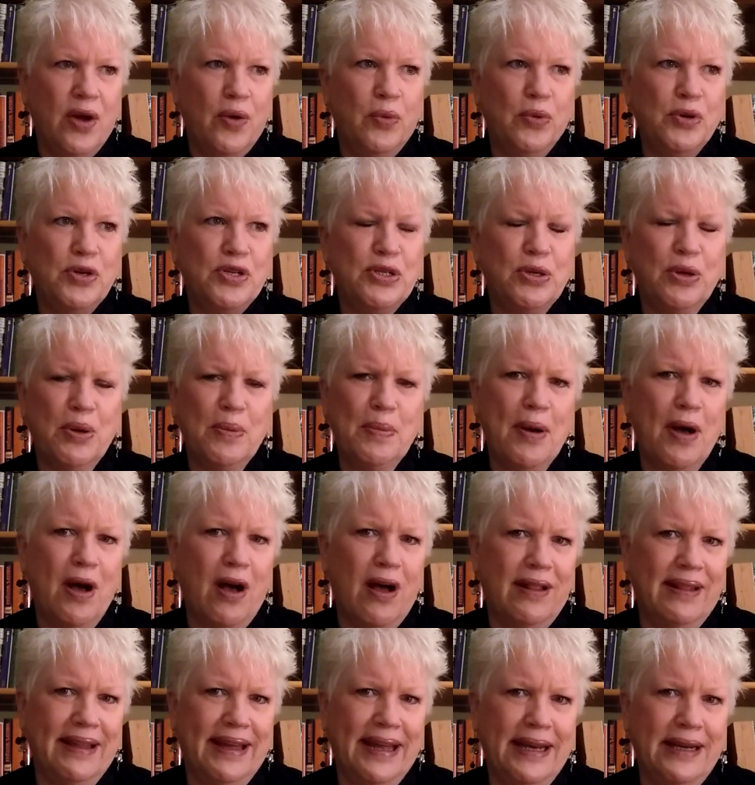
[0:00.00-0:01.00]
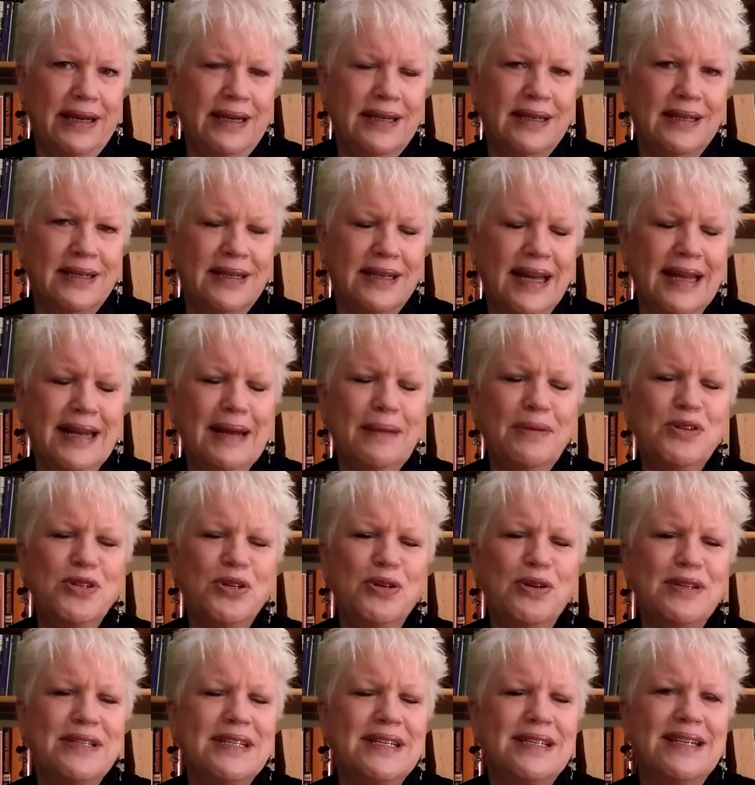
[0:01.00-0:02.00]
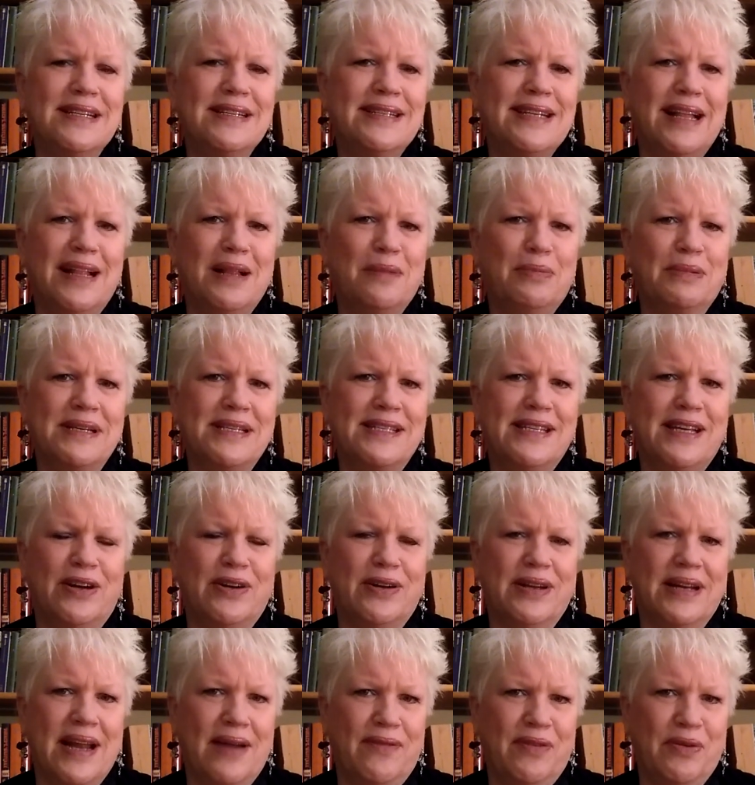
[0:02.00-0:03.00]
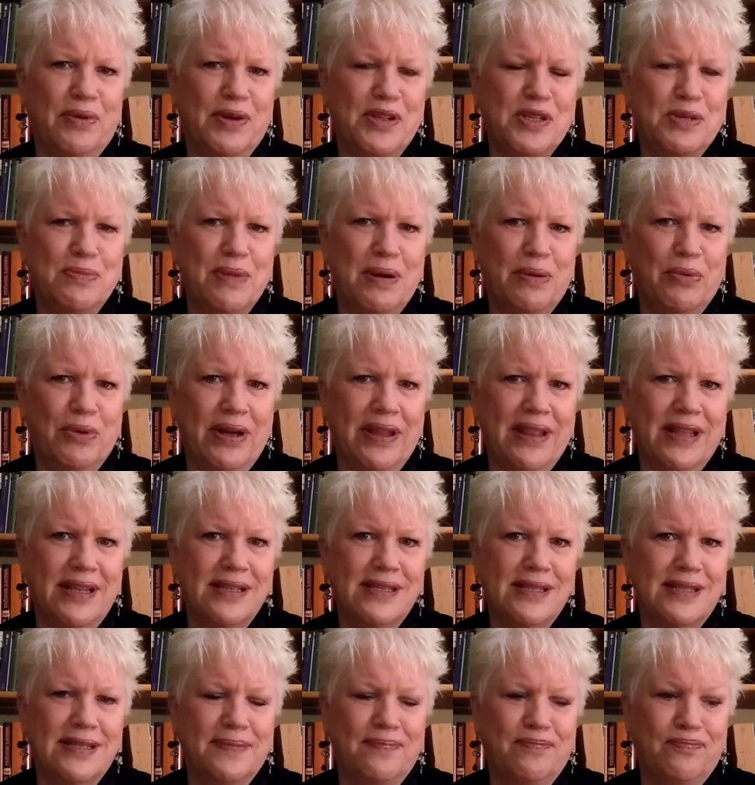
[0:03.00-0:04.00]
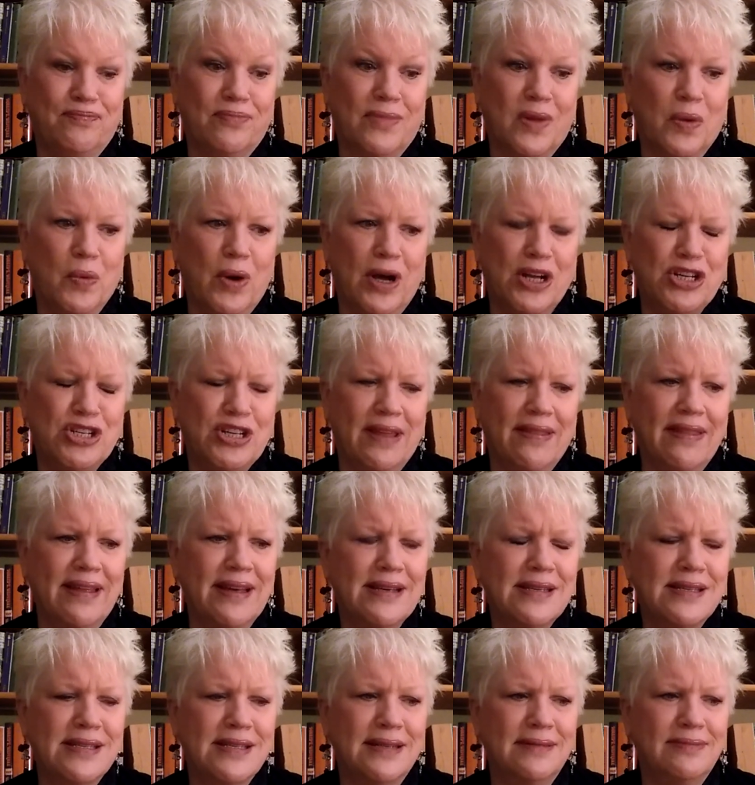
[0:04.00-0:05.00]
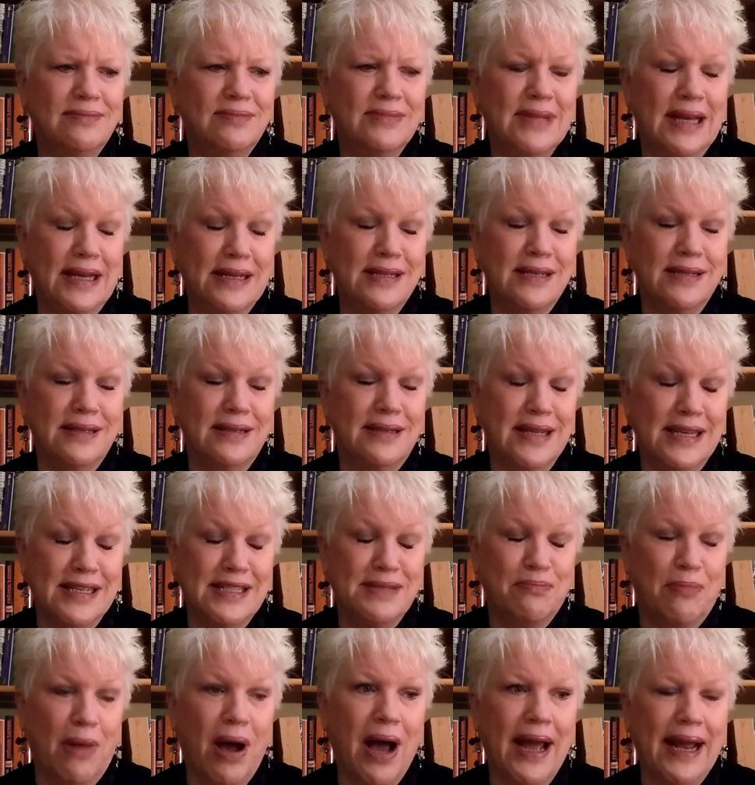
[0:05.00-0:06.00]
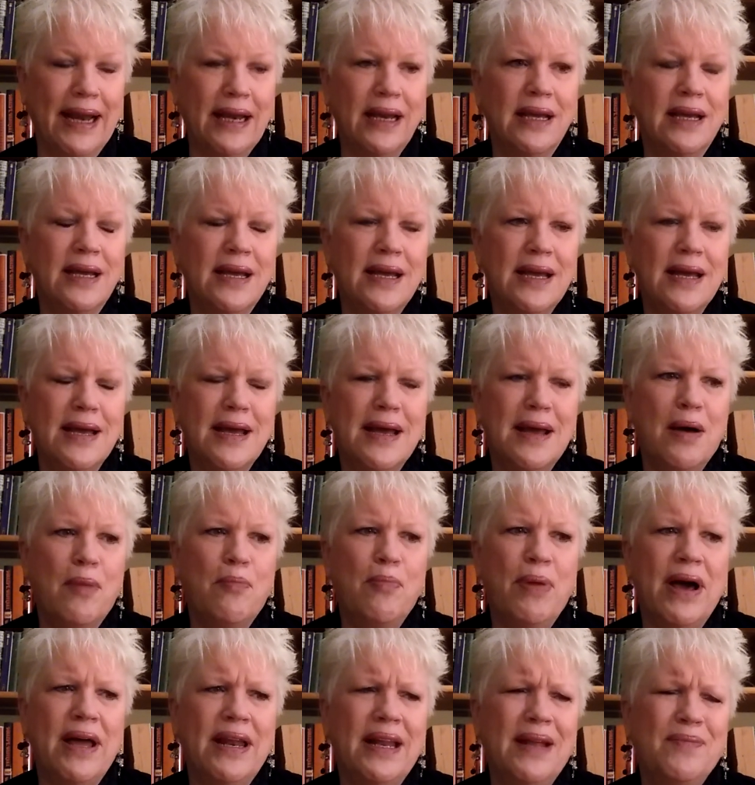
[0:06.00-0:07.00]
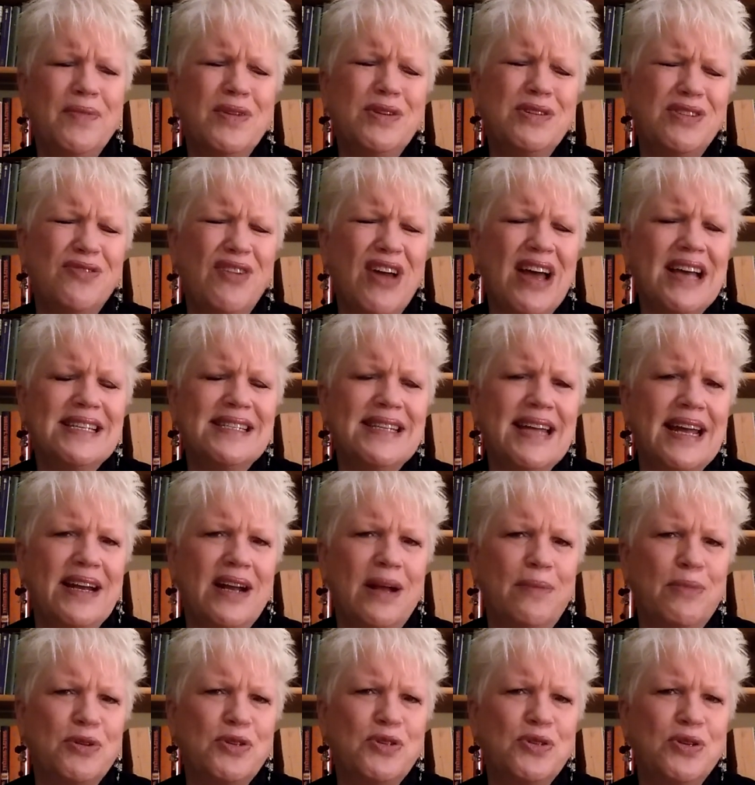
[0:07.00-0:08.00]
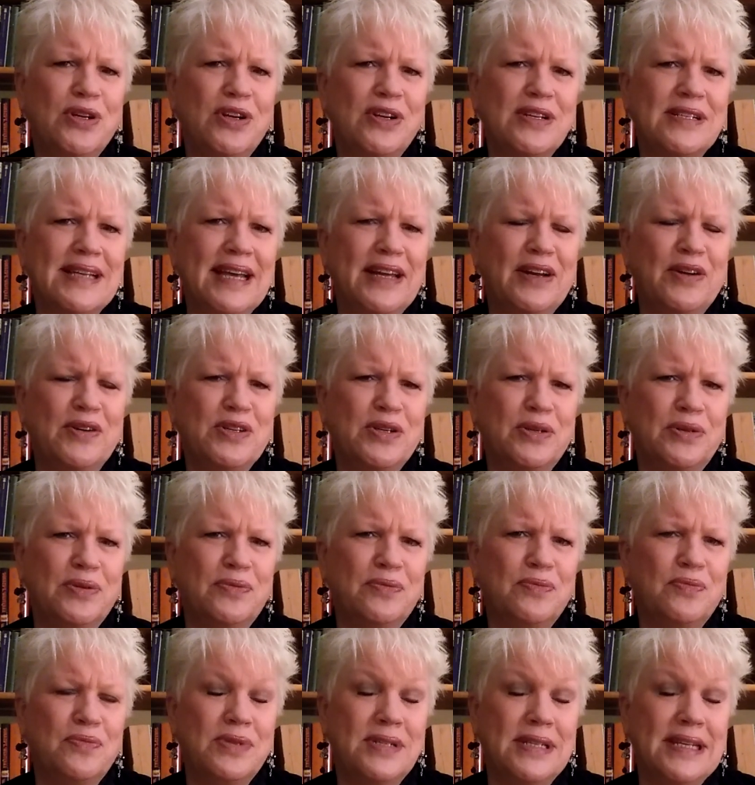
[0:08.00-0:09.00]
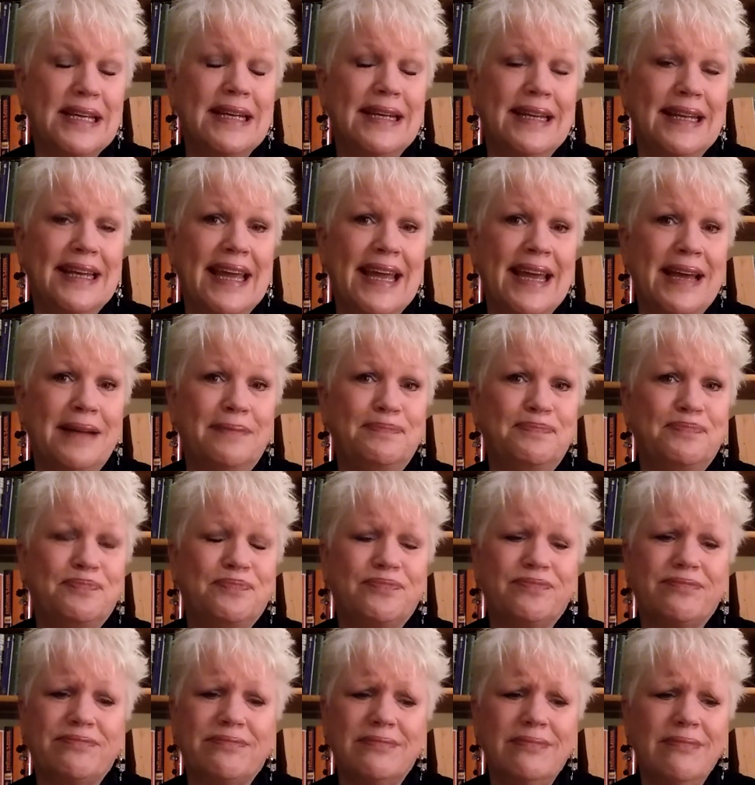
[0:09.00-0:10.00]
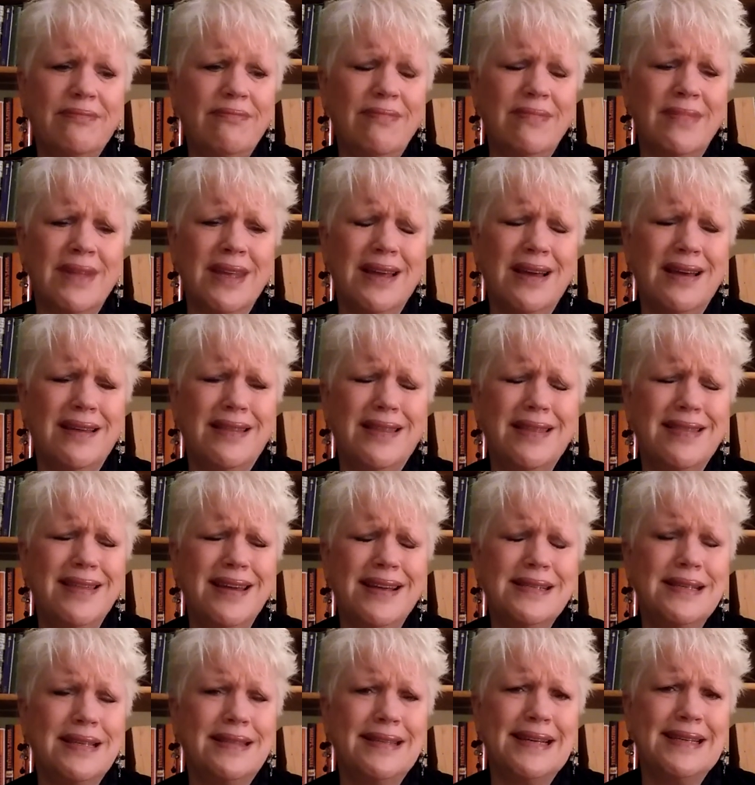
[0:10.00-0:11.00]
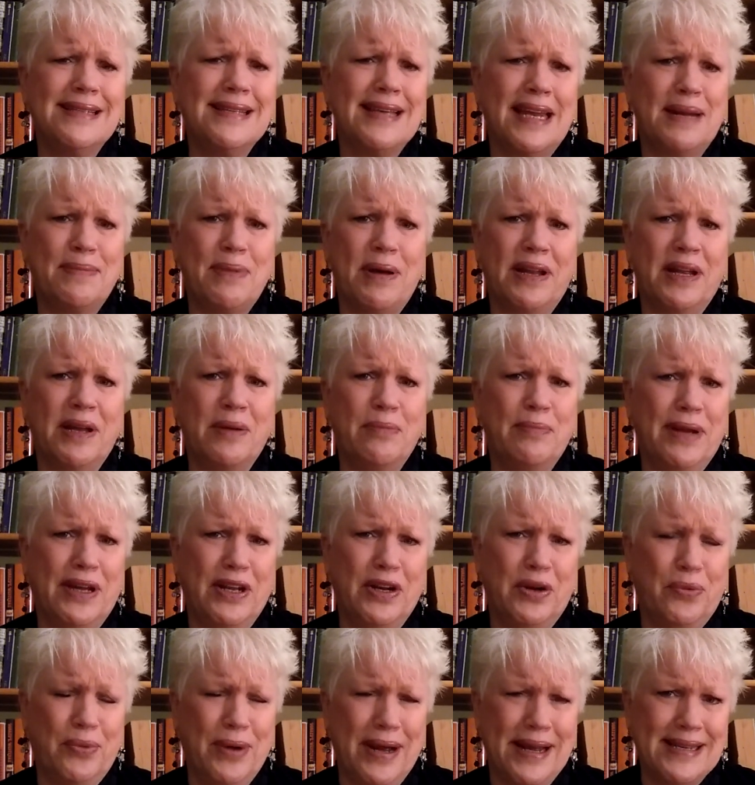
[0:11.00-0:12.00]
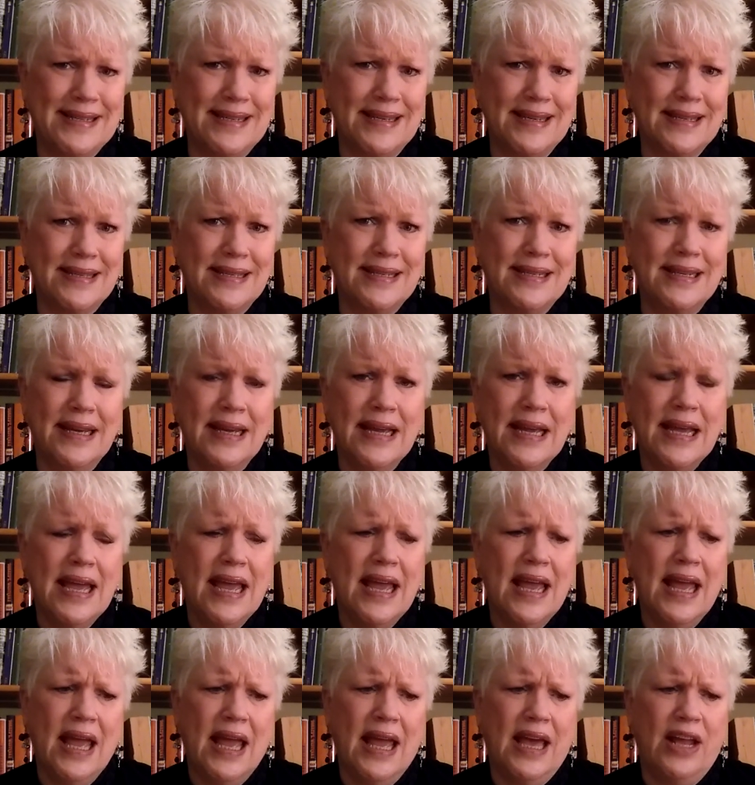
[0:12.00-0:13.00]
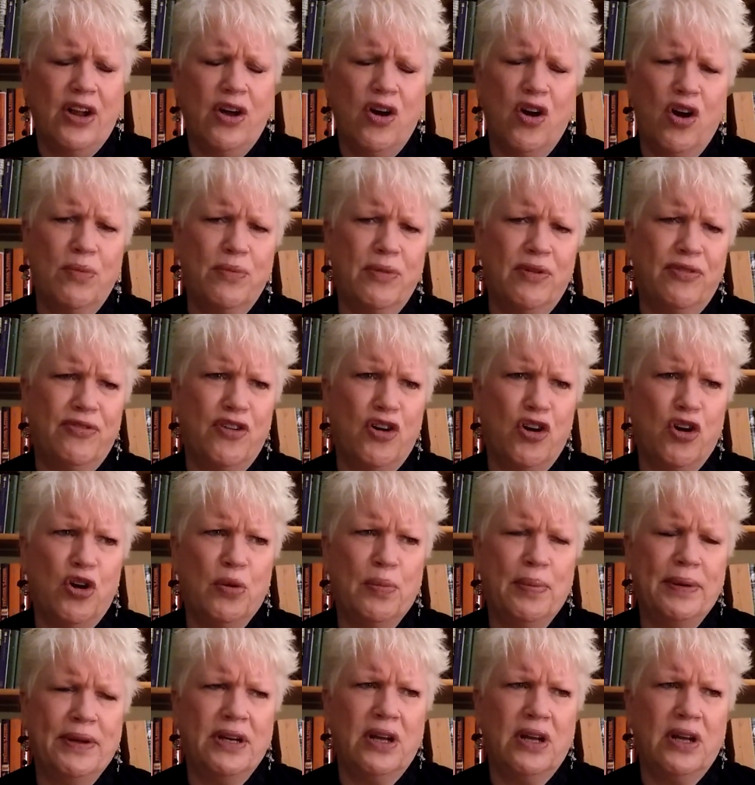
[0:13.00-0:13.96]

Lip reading: were so appalling. And I'm sure this is indelibly seared in everyone's memory that's watching this, as it is mine. But it was fascinating almost 2 years later to see it again. The things that they said about him being a racist and a homophobe